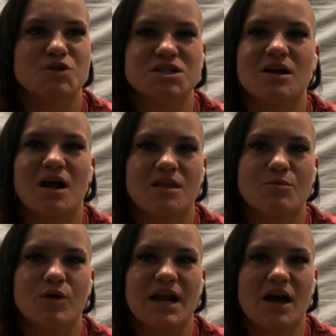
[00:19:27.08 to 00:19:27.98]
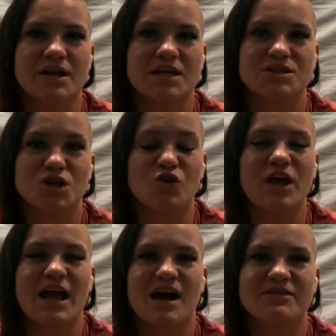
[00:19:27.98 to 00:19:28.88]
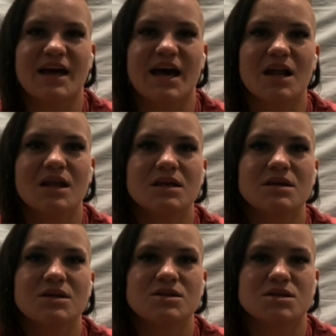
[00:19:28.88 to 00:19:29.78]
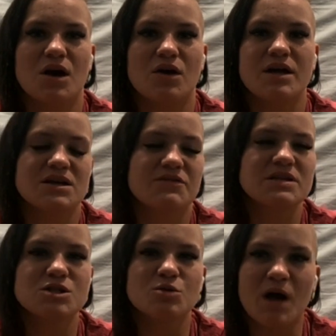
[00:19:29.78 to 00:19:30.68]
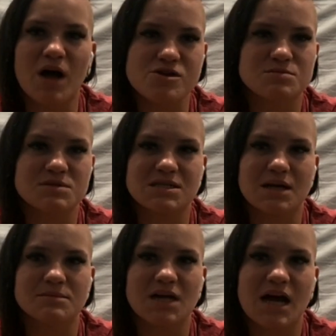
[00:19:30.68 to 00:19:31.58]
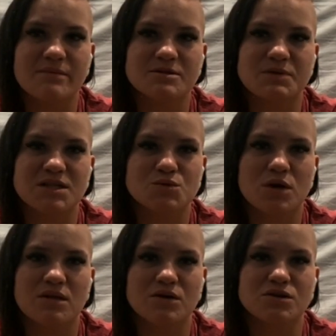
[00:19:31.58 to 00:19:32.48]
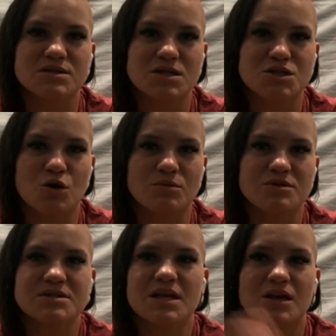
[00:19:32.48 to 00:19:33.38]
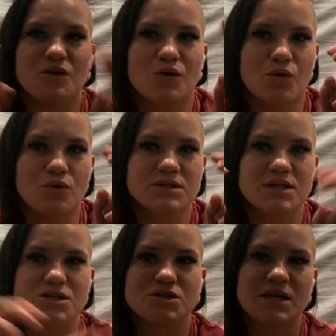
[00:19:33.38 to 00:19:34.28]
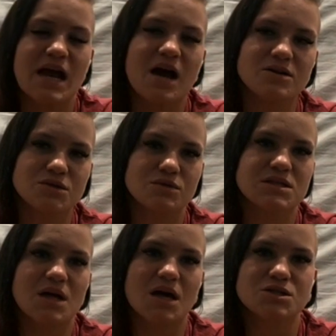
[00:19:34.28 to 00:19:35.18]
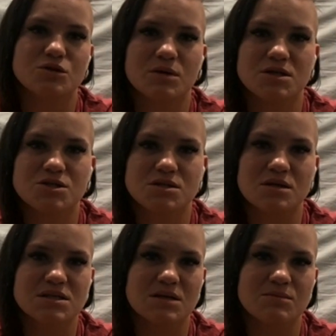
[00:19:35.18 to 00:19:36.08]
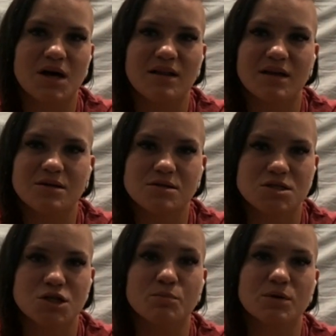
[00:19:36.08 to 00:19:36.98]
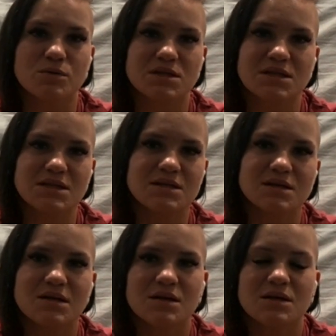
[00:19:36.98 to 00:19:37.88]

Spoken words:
just now gotten to the point now that I don't have that. So it definitely still bothers me sometimes, but it's one of those that it's almost like an old injury now. So it's not so much, as long as I'm not like stupid with it.